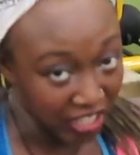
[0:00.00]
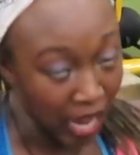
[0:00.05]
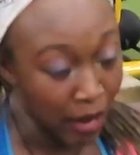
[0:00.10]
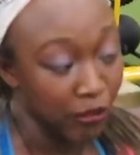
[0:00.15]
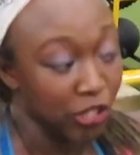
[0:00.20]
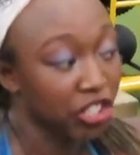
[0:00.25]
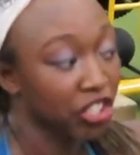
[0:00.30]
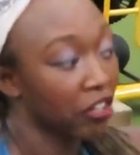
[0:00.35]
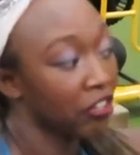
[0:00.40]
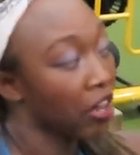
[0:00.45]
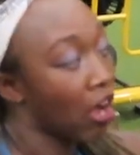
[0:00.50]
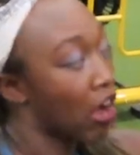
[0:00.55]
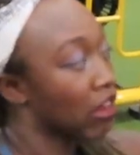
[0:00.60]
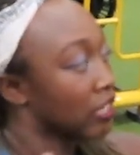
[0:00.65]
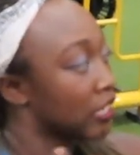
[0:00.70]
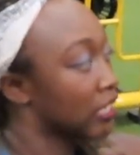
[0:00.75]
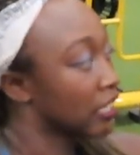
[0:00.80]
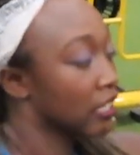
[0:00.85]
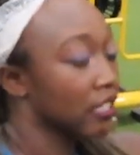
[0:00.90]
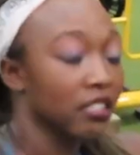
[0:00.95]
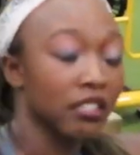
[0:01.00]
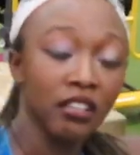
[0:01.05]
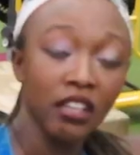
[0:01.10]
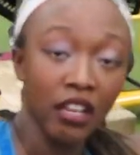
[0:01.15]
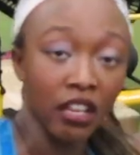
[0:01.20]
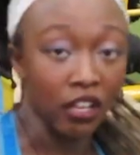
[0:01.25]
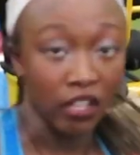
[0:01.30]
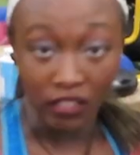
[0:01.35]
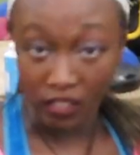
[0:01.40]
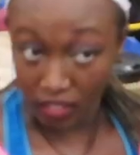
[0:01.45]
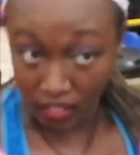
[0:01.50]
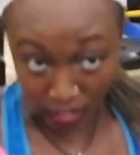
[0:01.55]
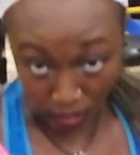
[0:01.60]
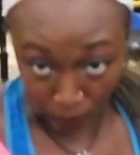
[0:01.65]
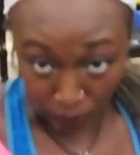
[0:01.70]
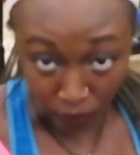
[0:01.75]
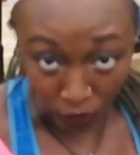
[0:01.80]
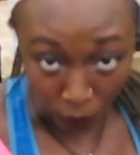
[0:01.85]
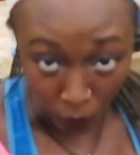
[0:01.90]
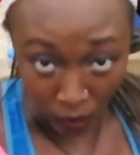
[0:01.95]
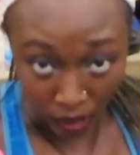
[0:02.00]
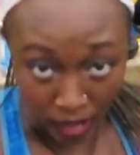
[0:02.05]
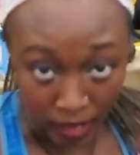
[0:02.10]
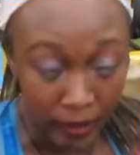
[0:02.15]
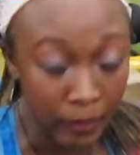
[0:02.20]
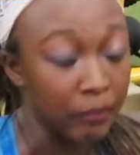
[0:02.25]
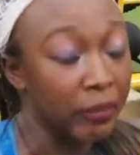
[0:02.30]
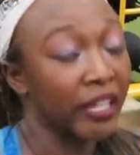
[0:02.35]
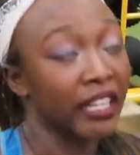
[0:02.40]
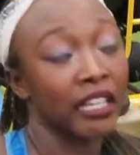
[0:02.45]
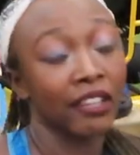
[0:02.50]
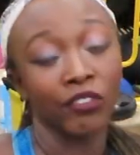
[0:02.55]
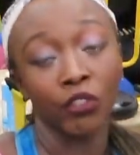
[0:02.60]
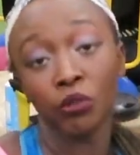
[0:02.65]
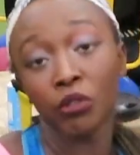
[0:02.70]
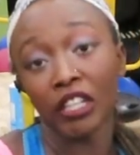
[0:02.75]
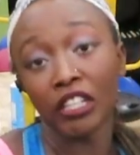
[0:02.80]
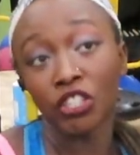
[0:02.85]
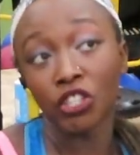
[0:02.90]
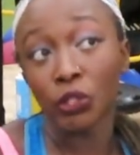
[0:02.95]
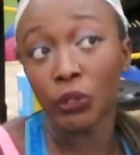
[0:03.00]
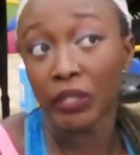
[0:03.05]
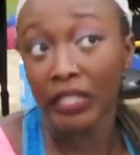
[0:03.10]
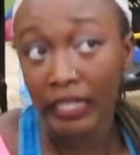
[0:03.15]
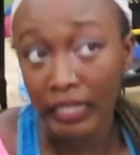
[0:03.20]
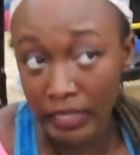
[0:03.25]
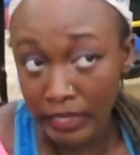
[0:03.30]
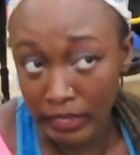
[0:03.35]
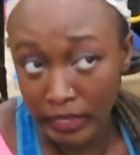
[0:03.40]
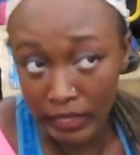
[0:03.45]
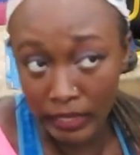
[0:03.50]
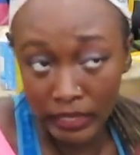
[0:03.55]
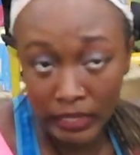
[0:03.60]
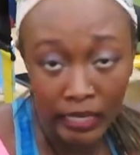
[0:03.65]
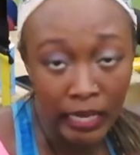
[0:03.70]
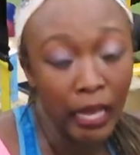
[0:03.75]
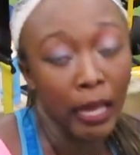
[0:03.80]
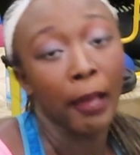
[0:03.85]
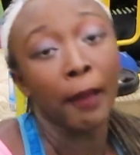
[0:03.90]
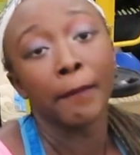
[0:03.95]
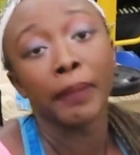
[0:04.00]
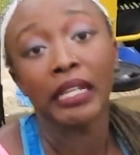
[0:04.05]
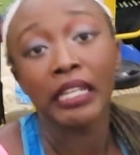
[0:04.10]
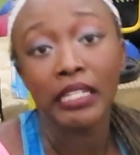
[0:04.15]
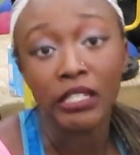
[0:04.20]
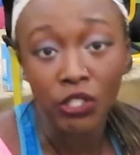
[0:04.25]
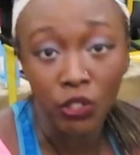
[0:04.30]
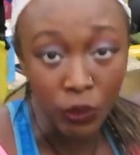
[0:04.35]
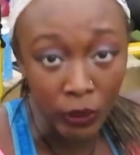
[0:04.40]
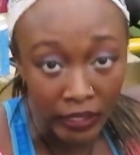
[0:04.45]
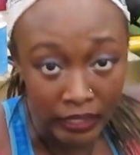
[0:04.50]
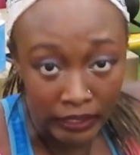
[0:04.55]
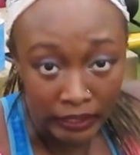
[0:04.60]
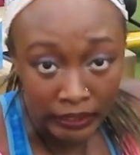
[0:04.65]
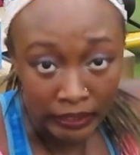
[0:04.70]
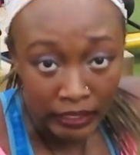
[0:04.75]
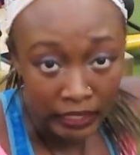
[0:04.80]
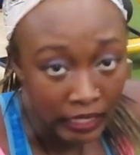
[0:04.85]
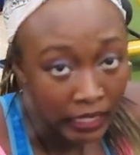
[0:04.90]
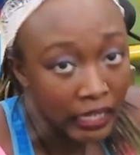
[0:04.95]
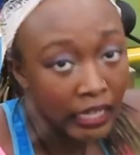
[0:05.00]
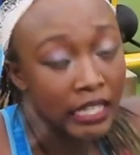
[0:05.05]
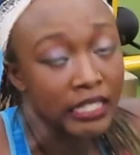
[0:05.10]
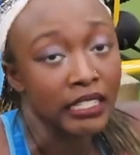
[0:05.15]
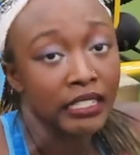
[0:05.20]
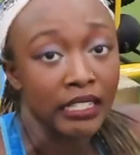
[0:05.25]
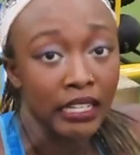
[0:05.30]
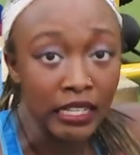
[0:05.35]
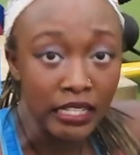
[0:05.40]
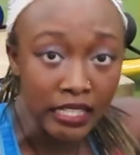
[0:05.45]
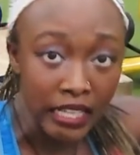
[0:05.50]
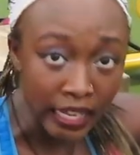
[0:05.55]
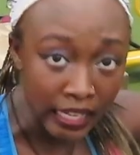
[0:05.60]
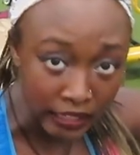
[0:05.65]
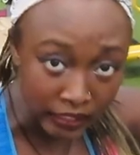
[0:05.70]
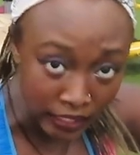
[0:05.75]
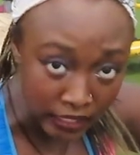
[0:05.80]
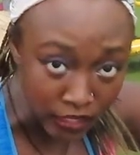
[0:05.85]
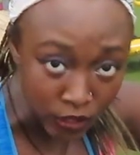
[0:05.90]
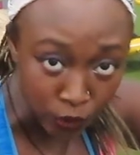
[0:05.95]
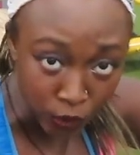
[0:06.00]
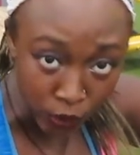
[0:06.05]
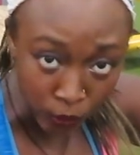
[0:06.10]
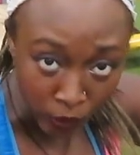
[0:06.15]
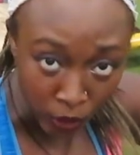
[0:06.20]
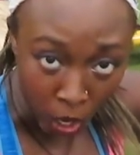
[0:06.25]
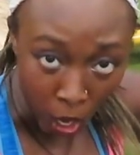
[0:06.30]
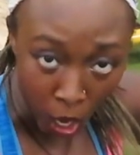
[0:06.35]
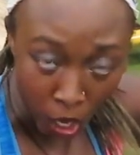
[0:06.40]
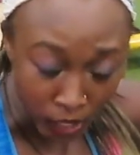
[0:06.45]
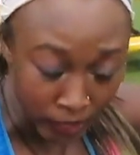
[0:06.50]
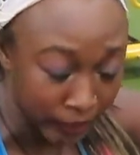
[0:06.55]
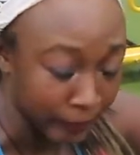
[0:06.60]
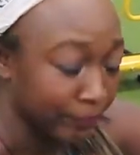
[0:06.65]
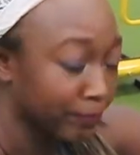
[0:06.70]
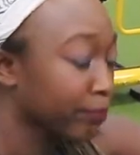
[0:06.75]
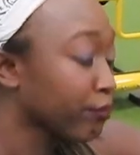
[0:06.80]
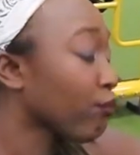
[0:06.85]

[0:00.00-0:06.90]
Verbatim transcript: I'm gonna show y'all a simpler one, but if you can do this, please do it, because it does hit this real, real hard.